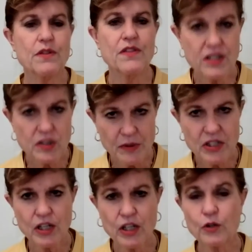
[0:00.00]
This
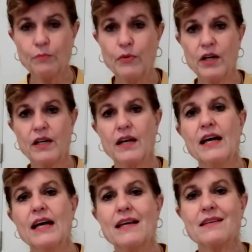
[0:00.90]
particular book
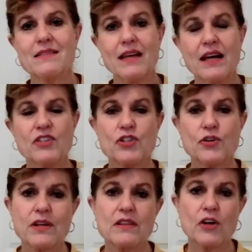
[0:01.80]
is set
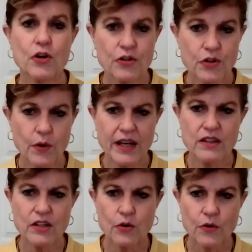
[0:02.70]
during the earthquake,
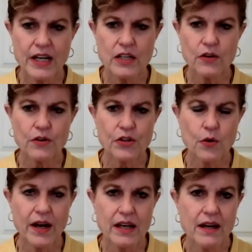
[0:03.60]
the great
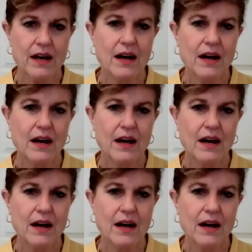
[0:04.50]
earthquake